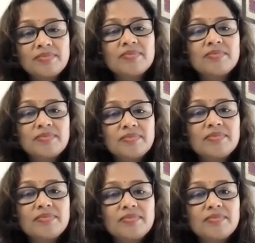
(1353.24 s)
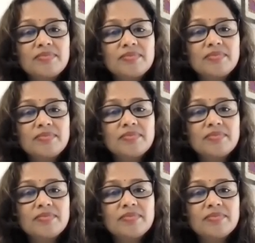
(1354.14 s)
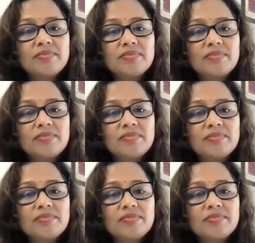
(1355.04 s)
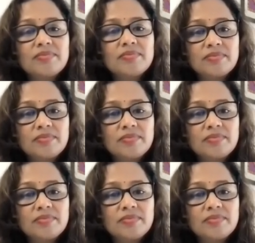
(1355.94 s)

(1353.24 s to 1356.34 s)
(silent)